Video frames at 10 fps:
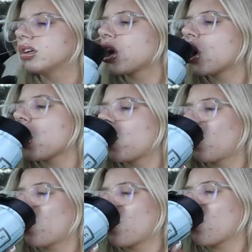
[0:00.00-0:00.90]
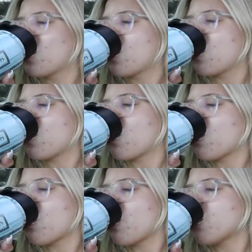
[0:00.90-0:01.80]

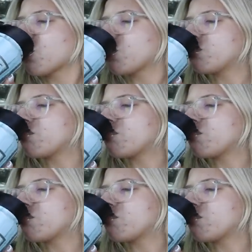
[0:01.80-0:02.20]
This person isn't speaking.